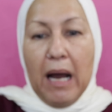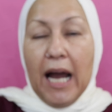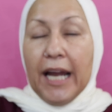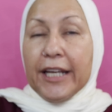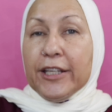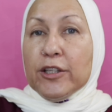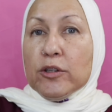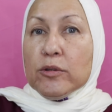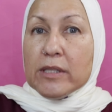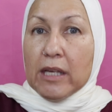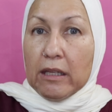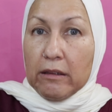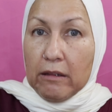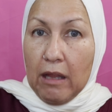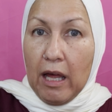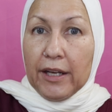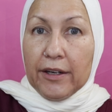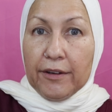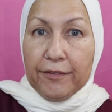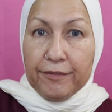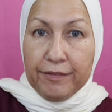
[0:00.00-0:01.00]
I use a
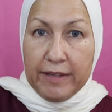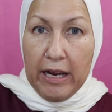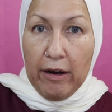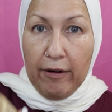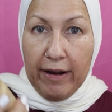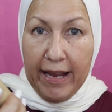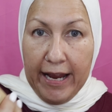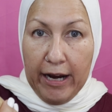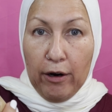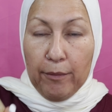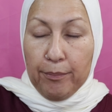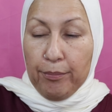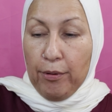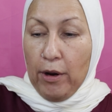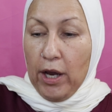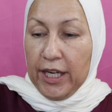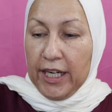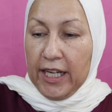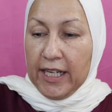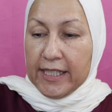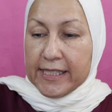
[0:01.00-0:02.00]
lot of their hair
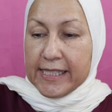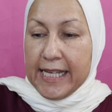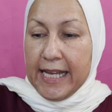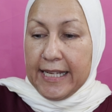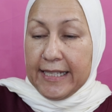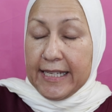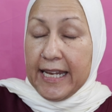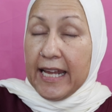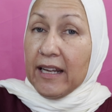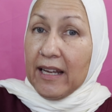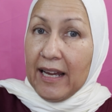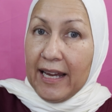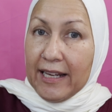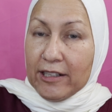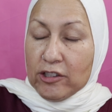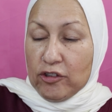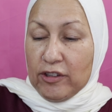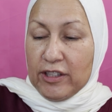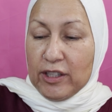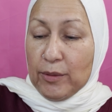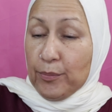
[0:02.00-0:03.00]
products. And they
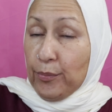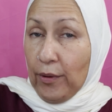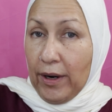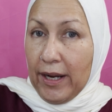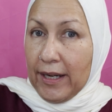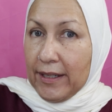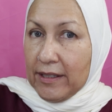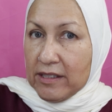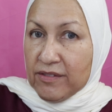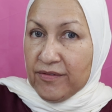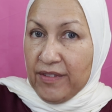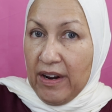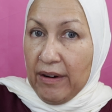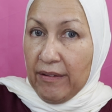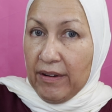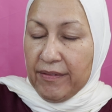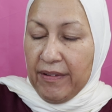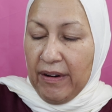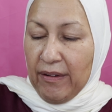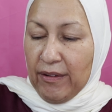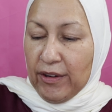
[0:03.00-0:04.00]
actually, the brand is
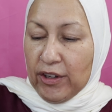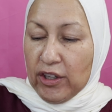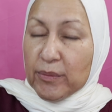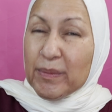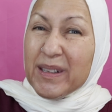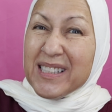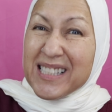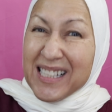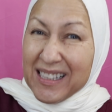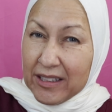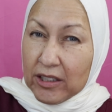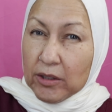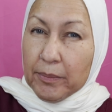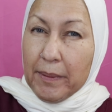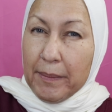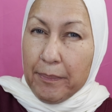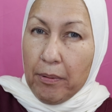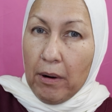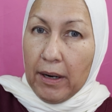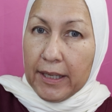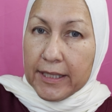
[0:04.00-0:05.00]
very, very good. But it's a little
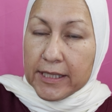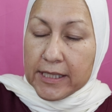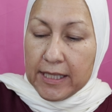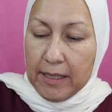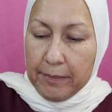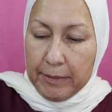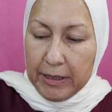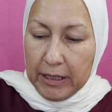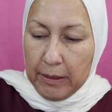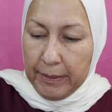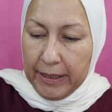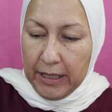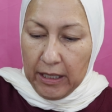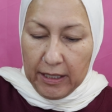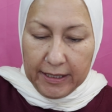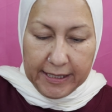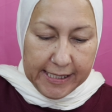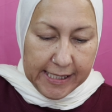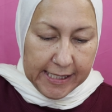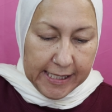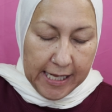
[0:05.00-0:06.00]
bit pricey, I'm going to be
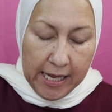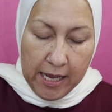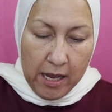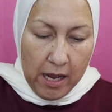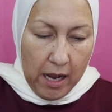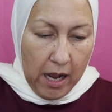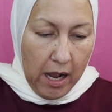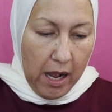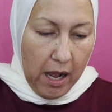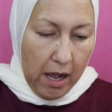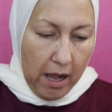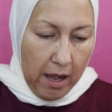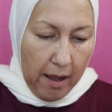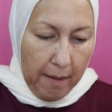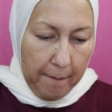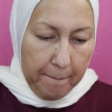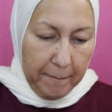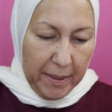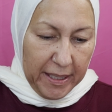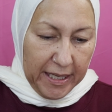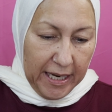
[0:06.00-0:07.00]
honest.
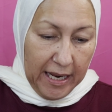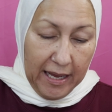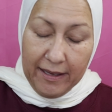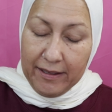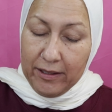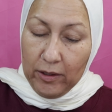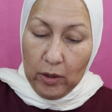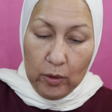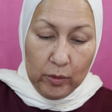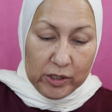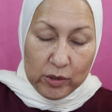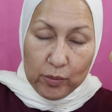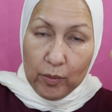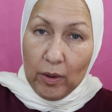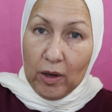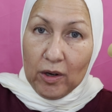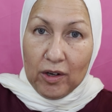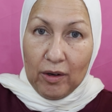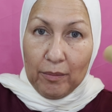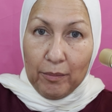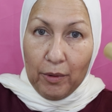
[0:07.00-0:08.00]
But I always
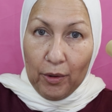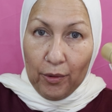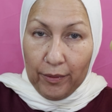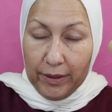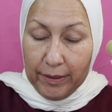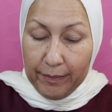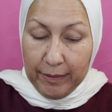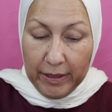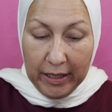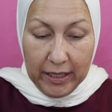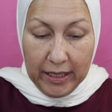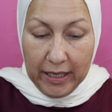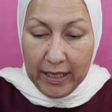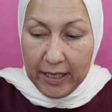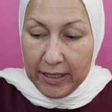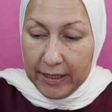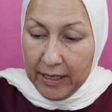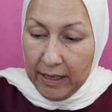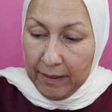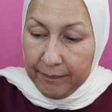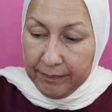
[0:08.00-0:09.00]
welcome Oribe.
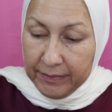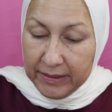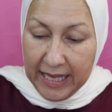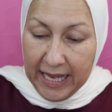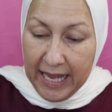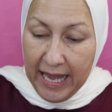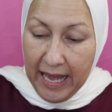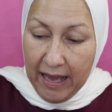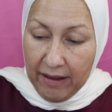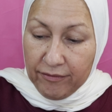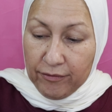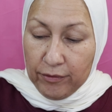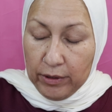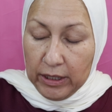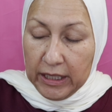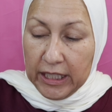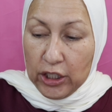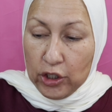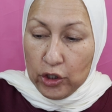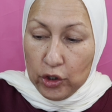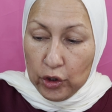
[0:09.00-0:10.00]
And they have
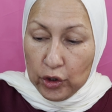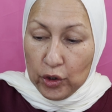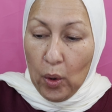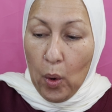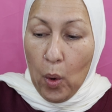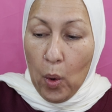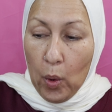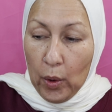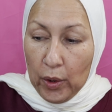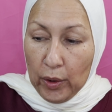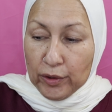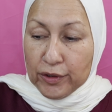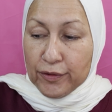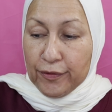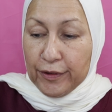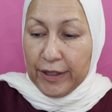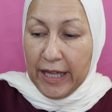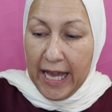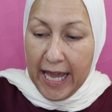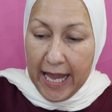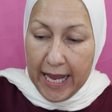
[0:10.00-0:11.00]
really good oils
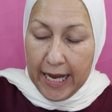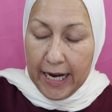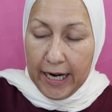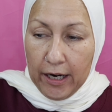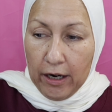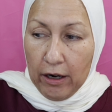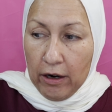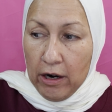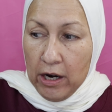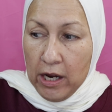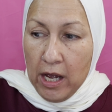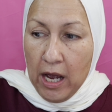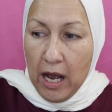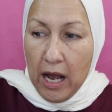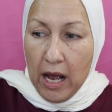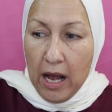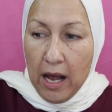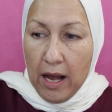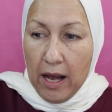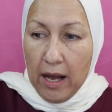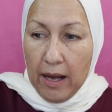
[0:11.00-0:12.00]
for the hair.
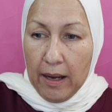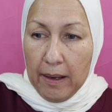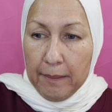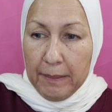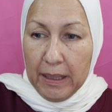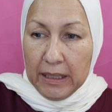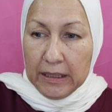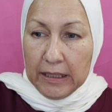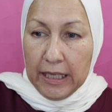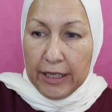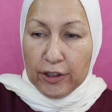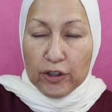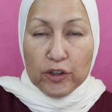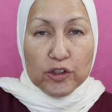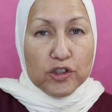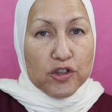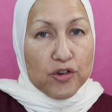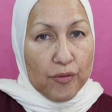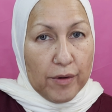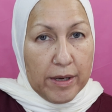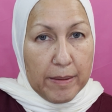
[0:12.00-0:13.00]
A lot of
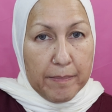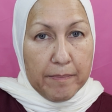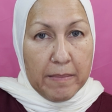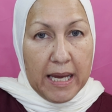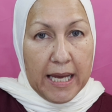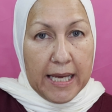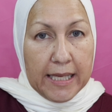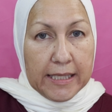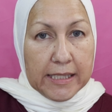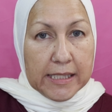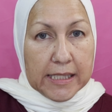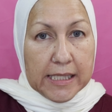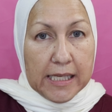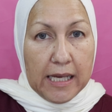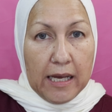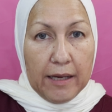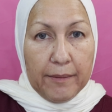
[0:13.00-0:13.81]
good treatments.